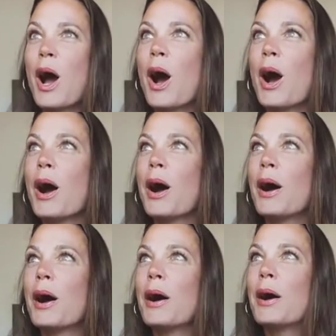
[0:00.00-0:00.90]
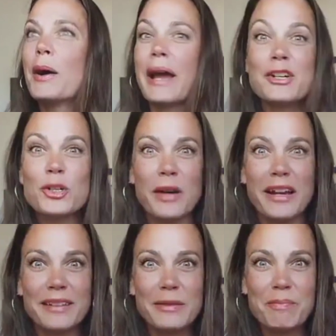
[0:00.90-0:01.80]

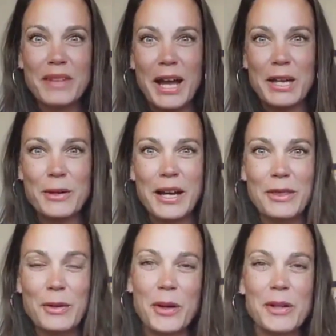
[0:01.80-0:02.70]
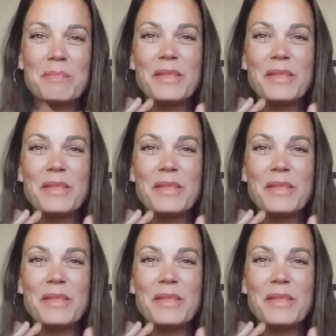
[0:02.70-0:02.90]
Enterprise. I knew I had the word.